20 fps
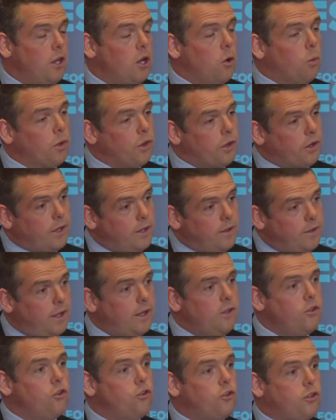While there
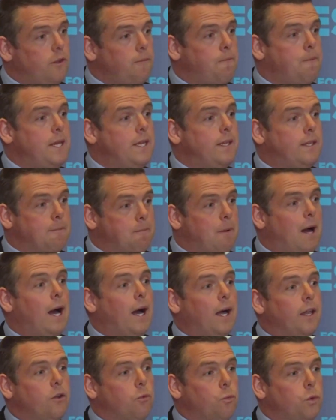continues to be
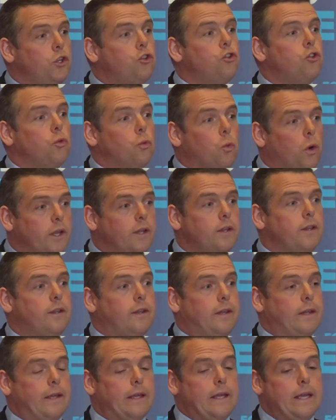demand, we should want
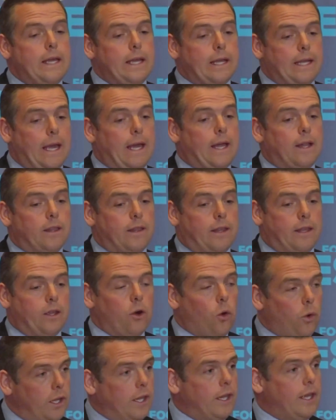to get the
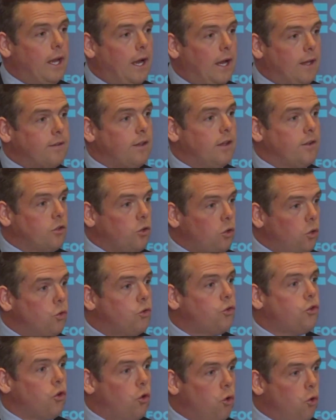oil and gas as
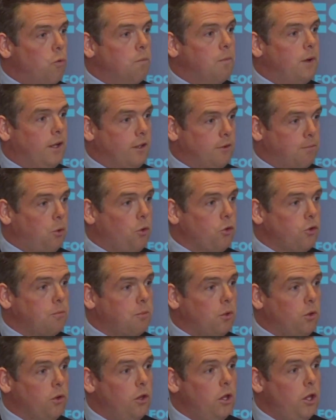close to home as
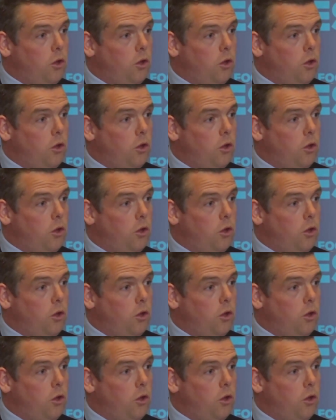possible,